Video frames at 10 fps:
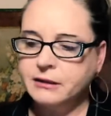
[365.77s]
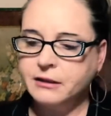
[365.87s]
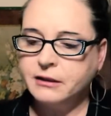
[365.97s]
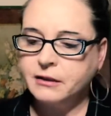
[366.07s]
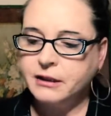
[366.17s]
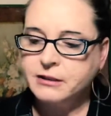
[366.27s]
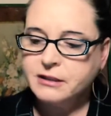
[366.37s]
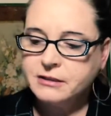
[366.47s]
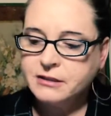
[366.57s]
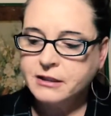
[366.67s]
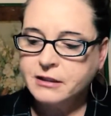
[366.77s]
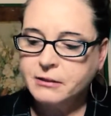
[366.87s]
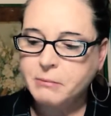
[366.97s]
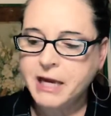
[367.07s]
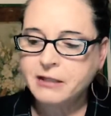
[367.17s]
In 1910,
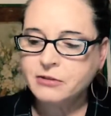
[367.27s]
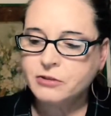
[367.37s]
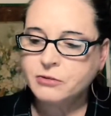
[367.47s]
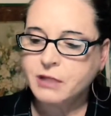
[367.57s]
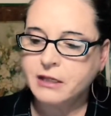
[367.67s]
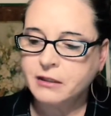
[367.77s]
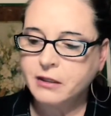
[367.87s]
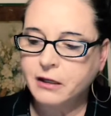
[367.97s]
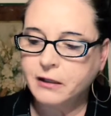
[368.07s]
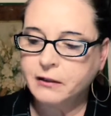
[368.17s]
back to Canada.